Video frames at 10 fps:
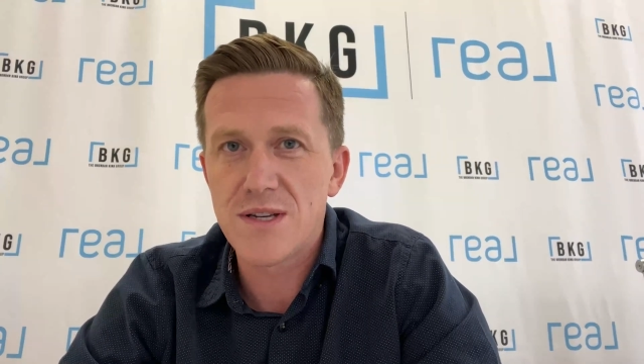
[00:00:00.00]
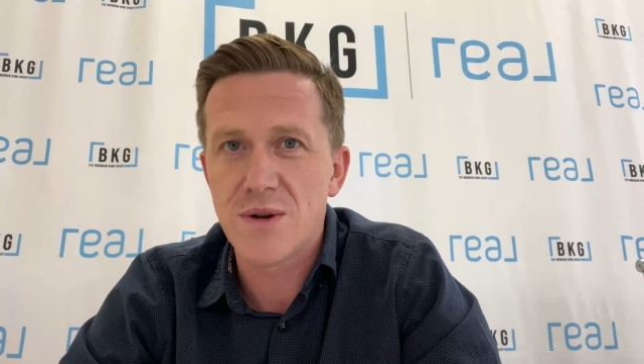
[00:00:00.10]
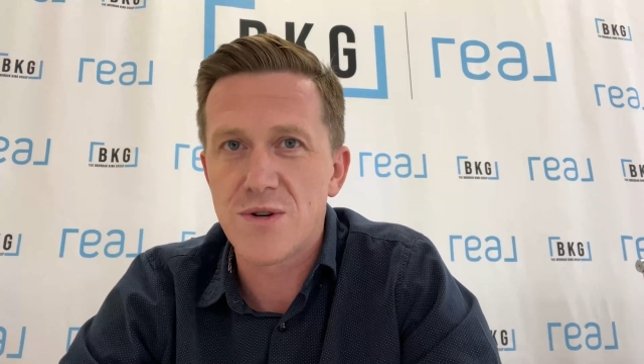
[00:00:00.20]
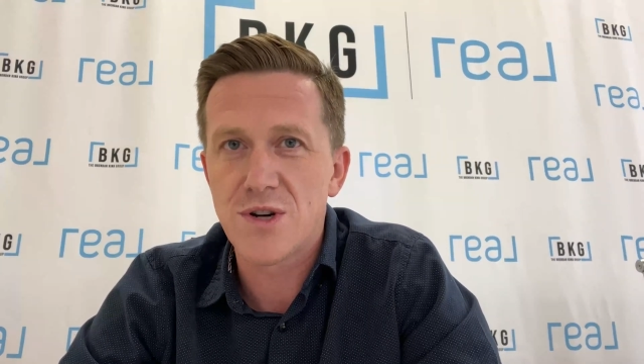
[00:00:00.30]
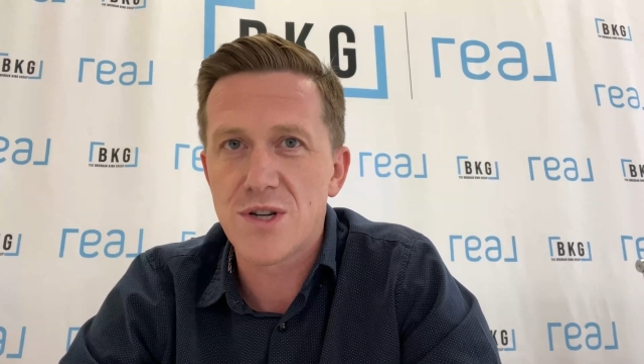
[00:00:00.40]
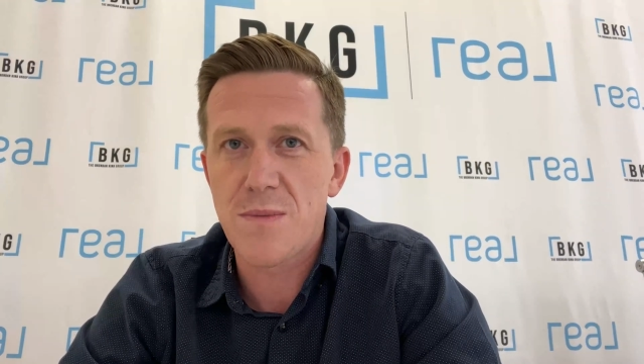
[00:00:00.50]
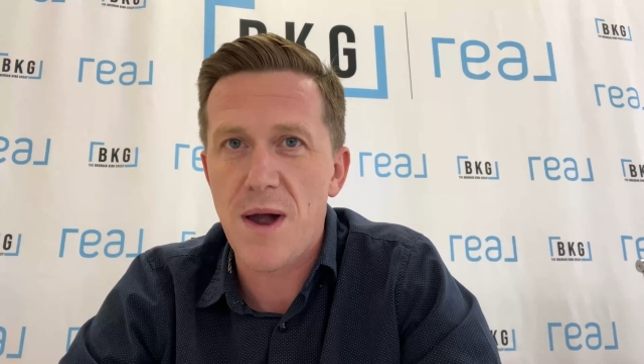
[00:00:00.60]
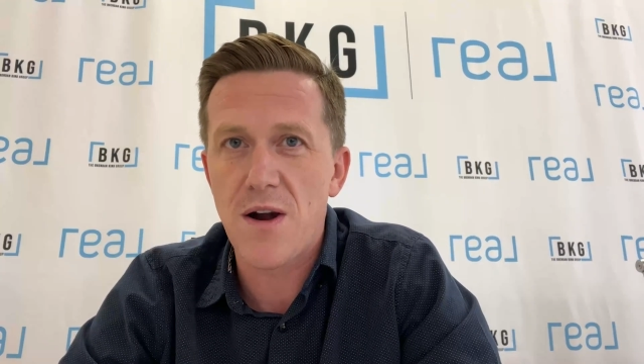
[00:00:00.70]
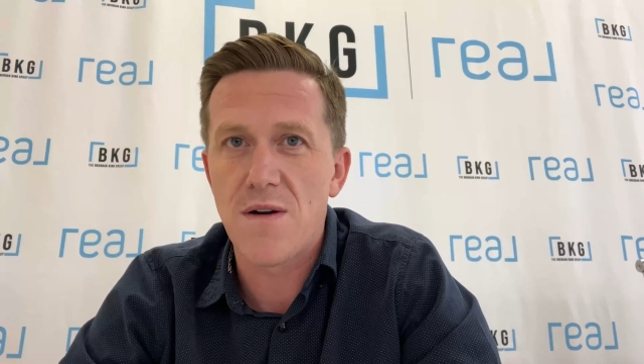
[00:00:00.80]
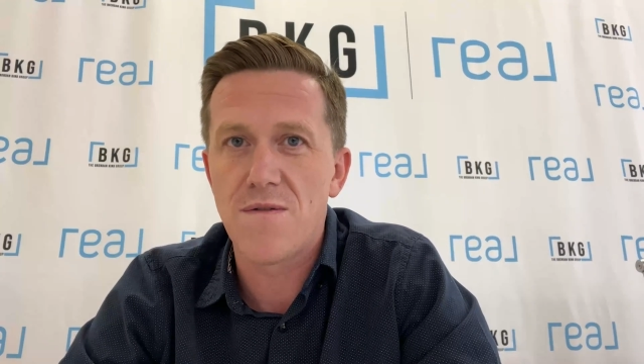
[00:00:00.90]
So it's just a
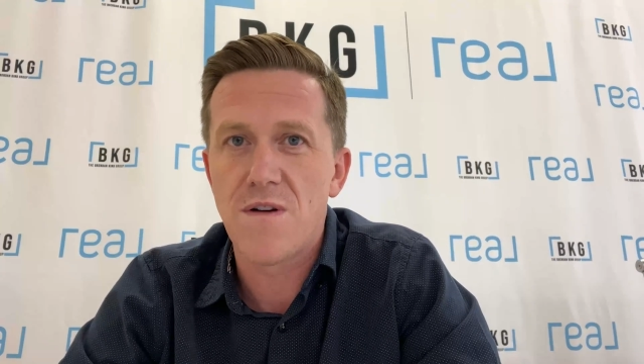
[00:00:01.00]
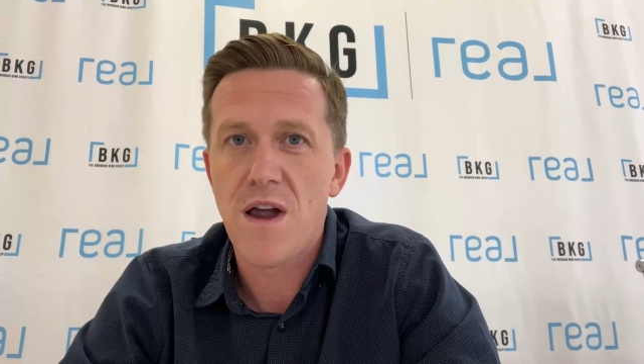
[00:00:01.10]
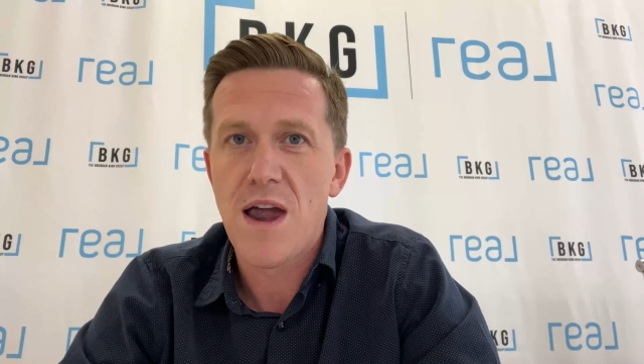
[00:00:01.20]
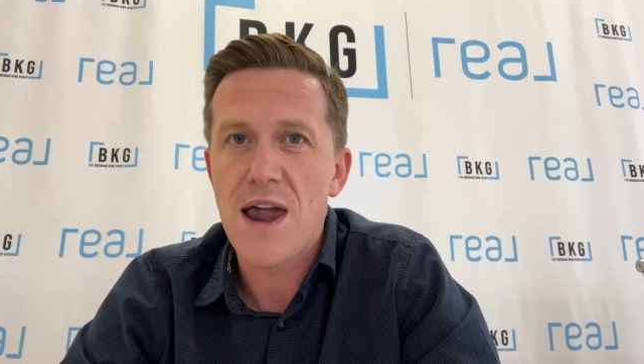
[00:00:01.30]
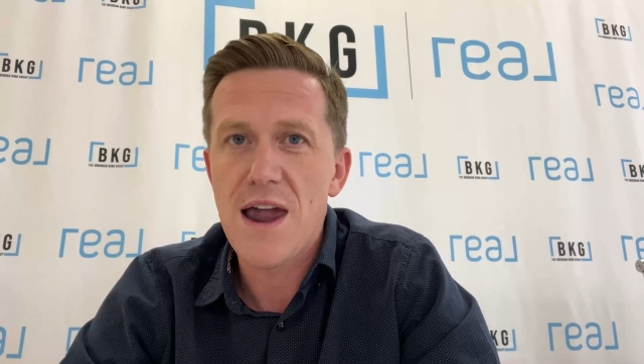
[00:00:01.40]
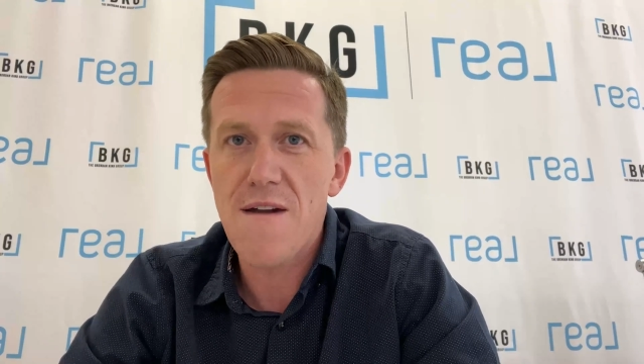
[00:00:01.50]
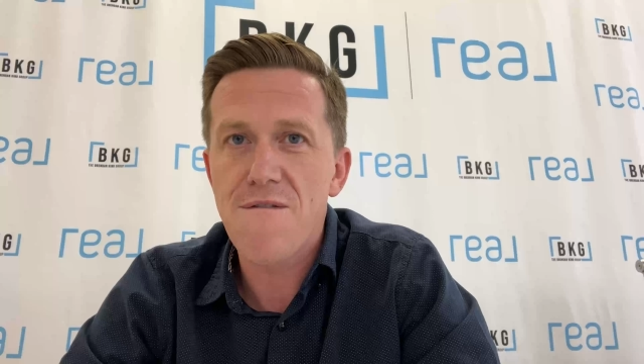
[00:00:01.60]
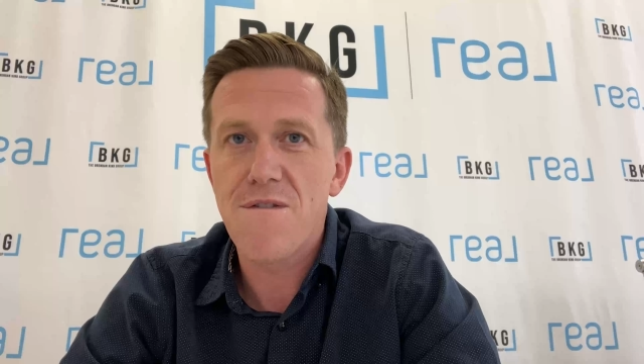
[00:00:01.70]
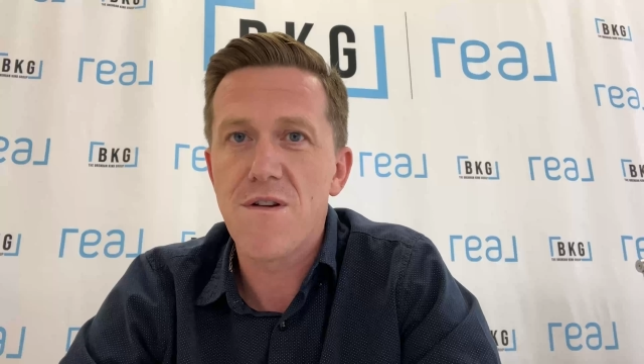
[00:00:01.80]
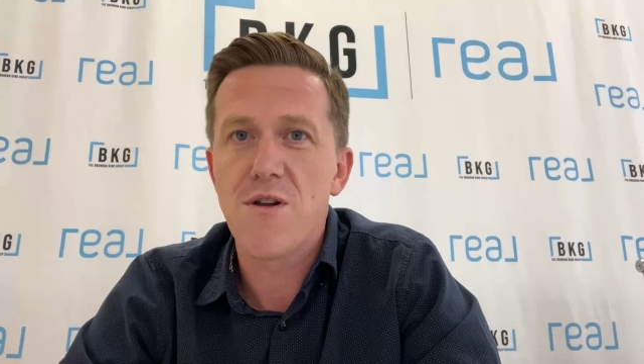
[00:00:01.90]
matter of
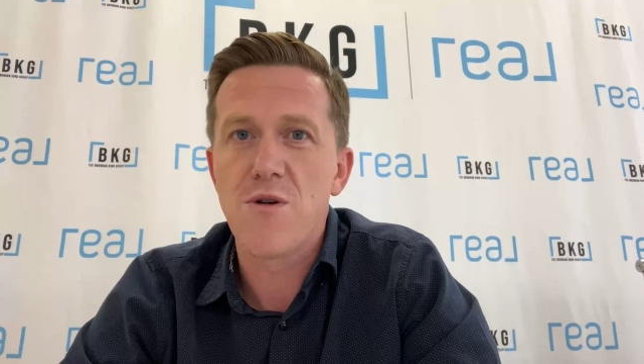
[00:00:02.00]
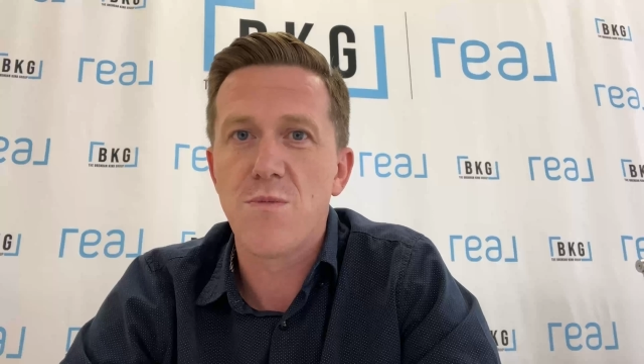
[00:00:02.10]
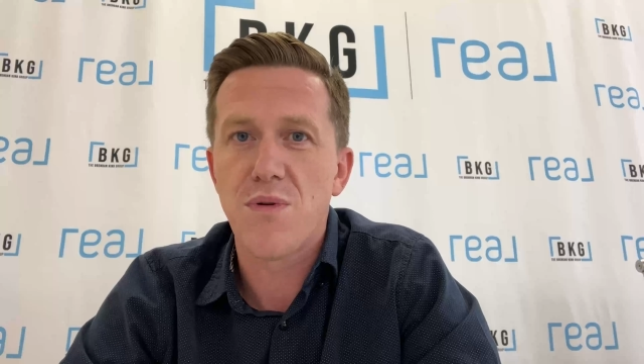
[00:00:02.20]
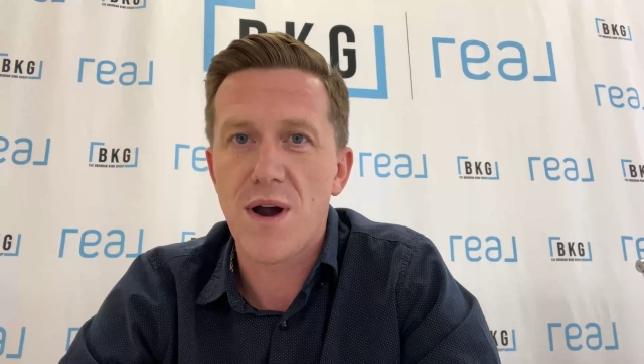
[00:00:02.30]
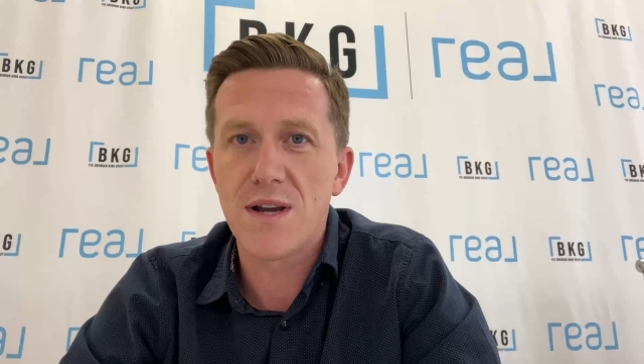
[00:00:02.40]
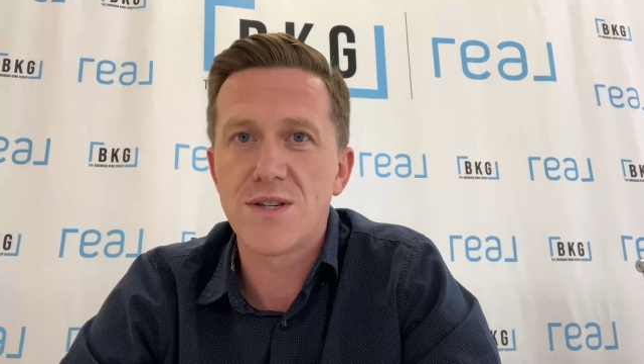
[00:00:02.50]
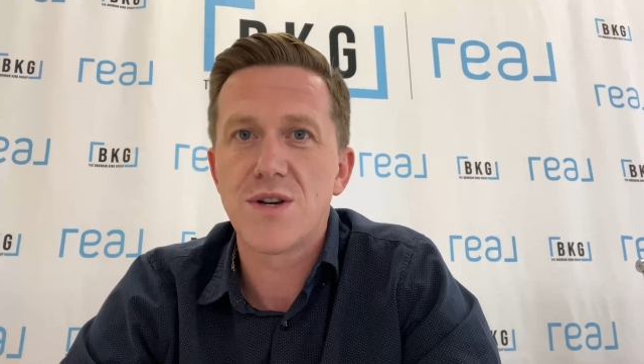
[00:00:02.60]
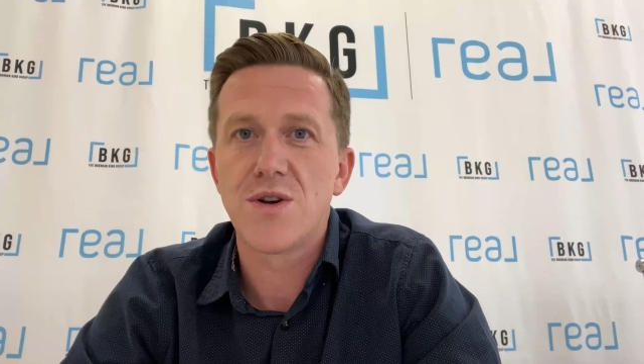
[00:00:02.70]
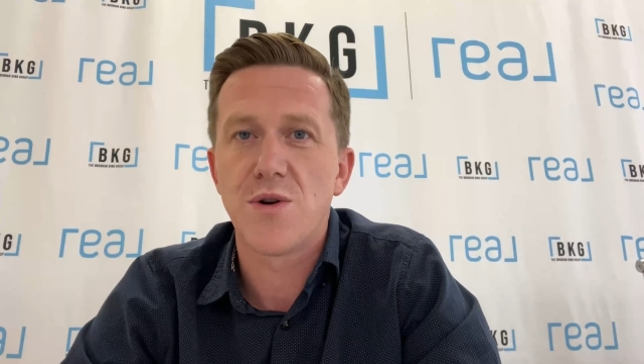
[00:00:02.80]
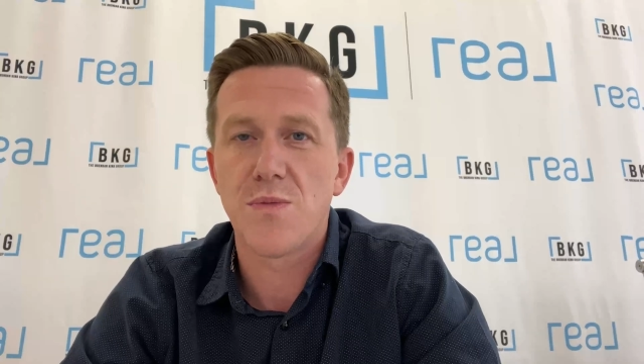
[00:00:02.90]
if you price
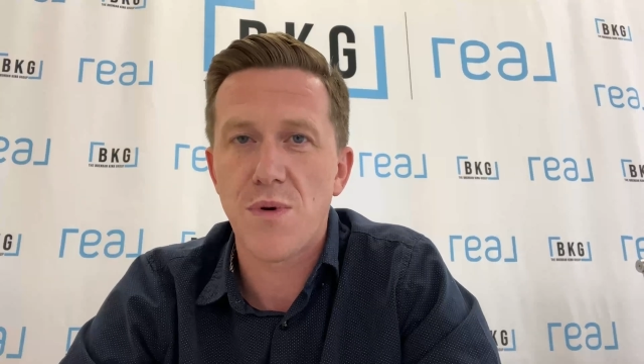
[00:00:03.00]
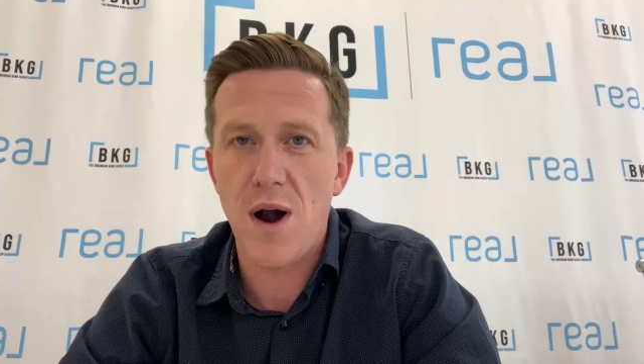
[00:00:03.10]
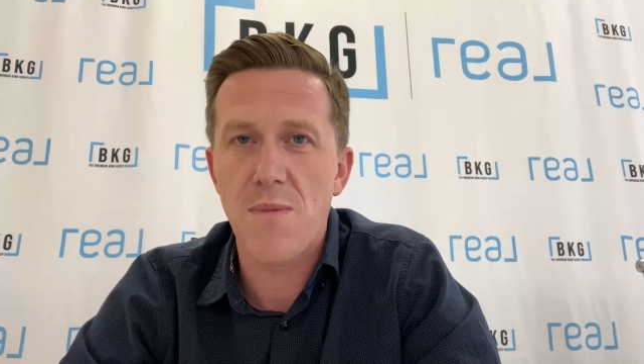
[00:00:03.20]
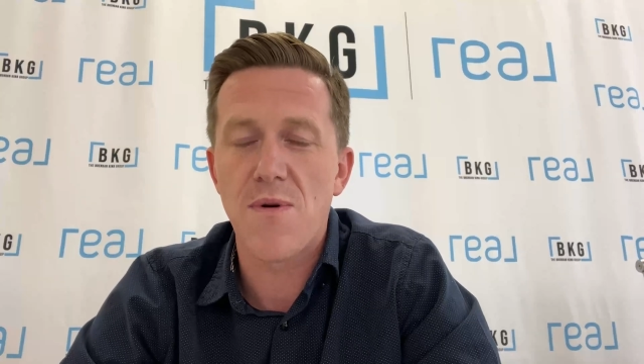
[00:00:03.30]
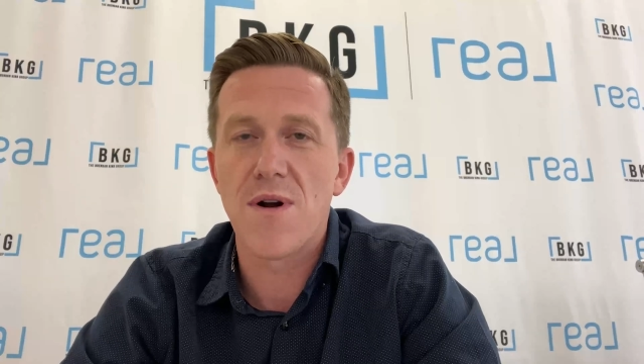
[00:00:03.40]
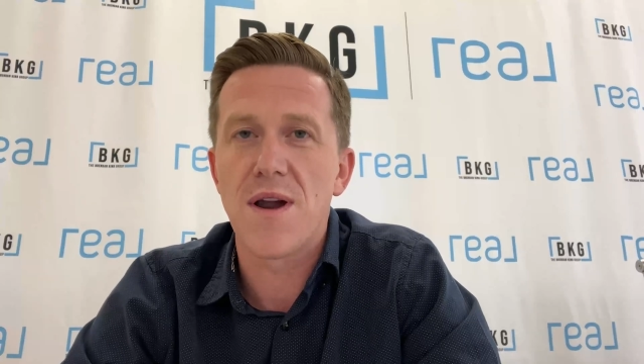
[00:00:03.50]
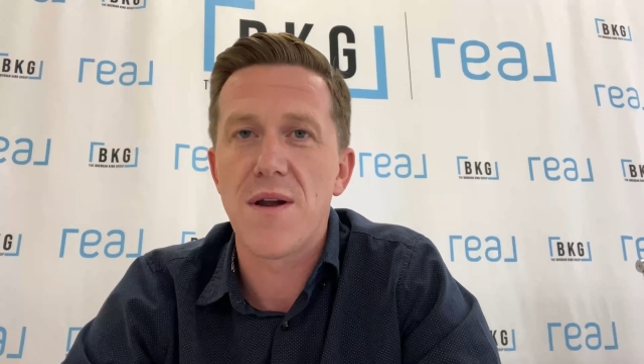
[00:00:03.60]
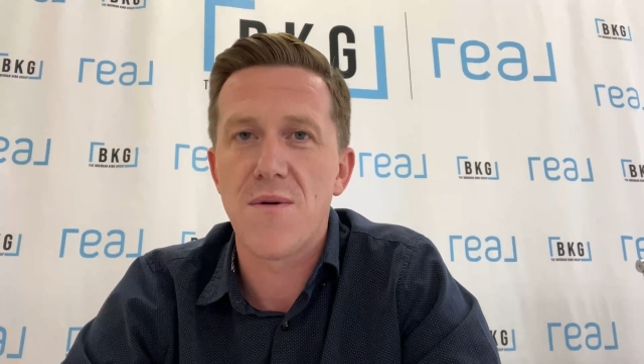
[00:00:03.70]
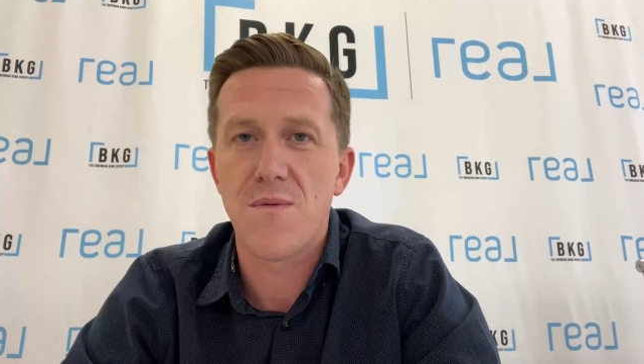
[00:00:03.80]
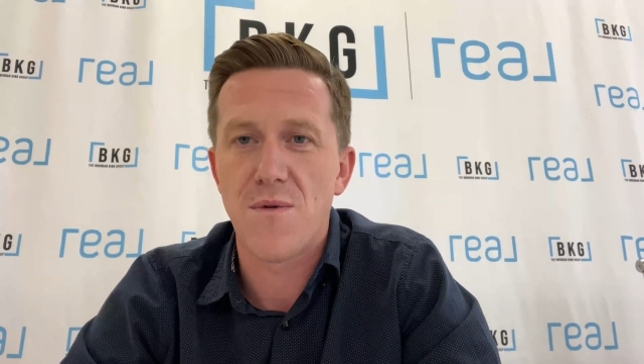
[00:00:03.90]
your
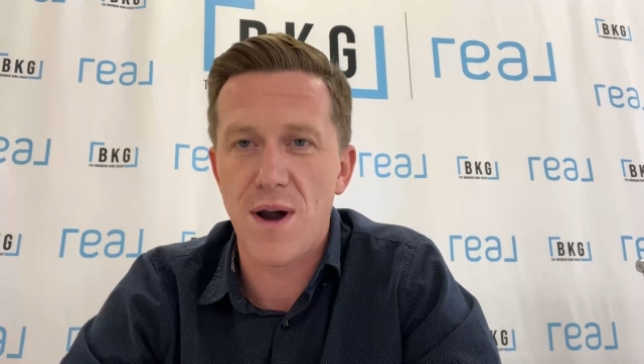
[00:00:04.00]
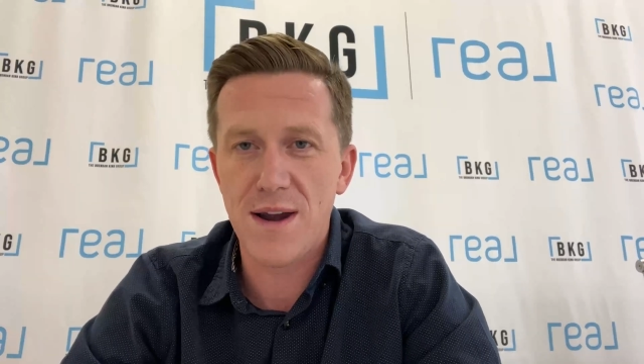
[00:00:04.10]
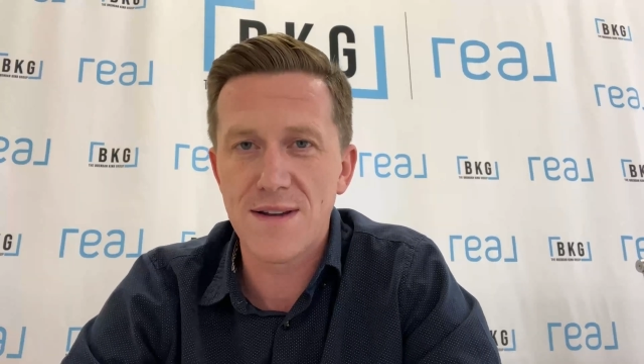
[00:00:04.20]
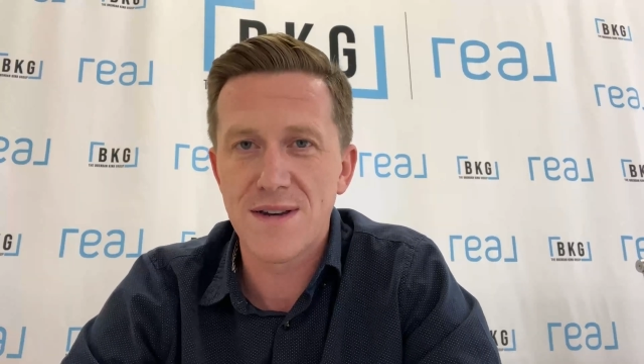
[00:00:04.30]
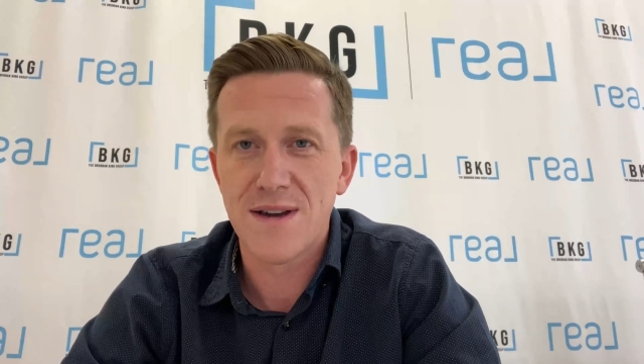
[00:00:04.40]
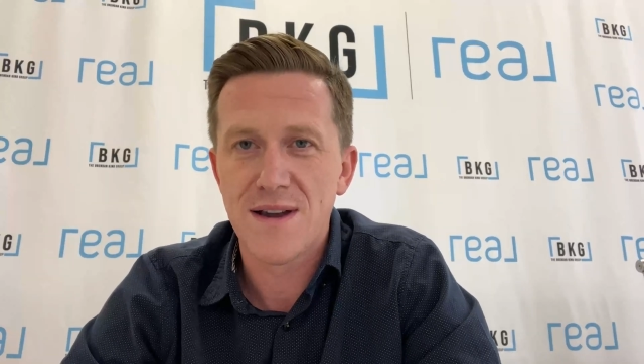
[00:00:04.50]
property right,